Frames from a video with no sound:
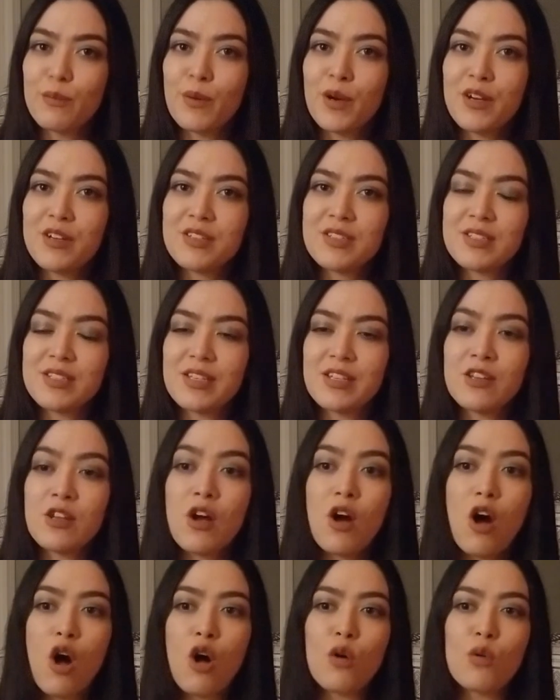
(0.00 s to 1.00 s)
person
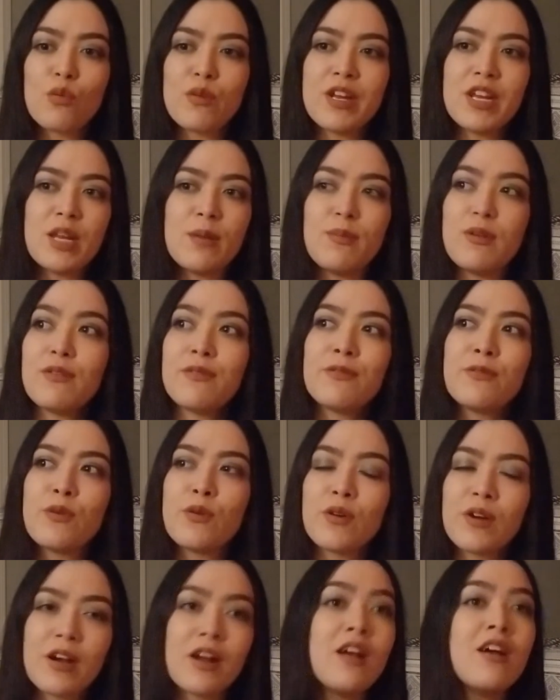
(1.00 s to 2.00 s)
already
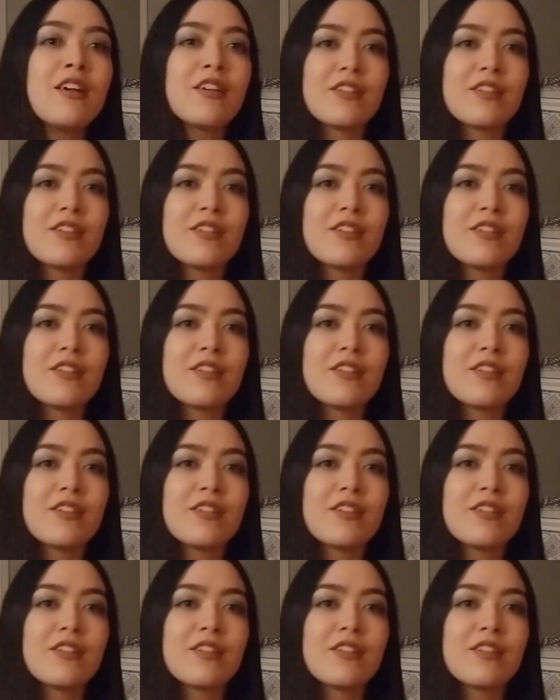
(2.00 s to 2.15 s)
before